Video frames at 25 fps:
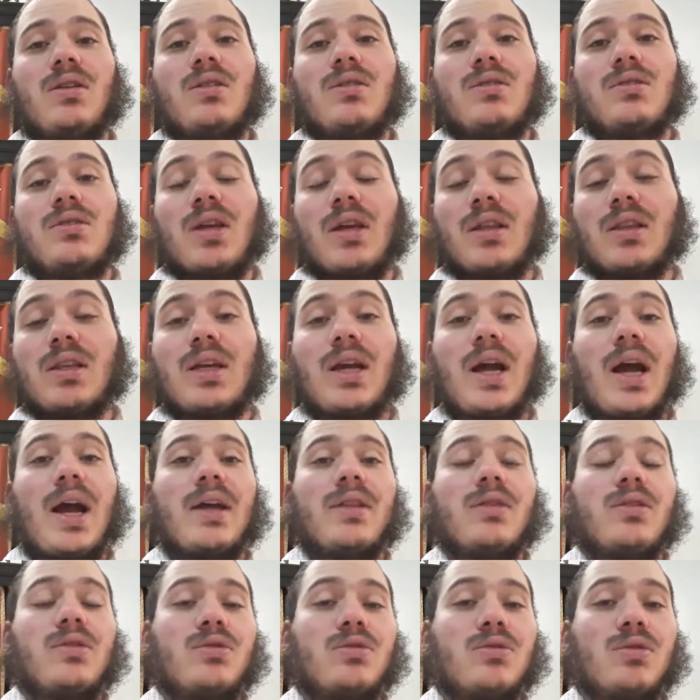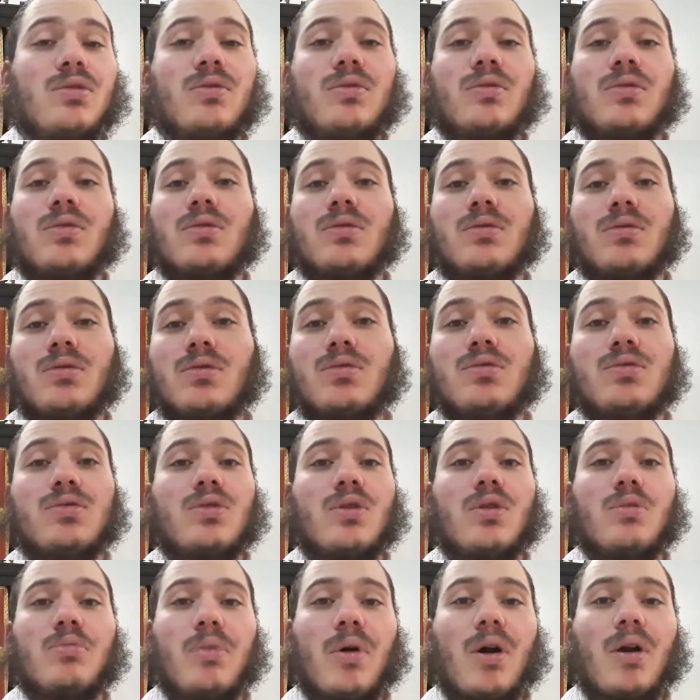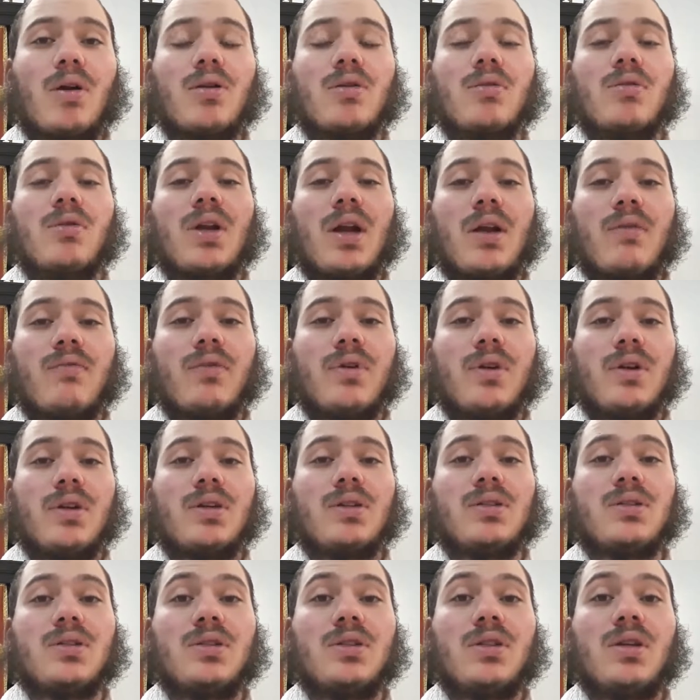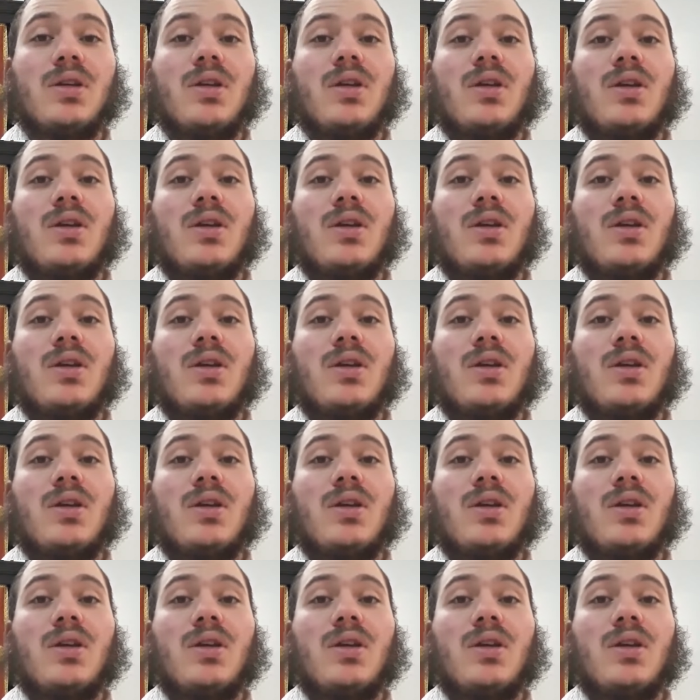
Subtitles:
said kaddish or kedusha or baruch, whatever it is,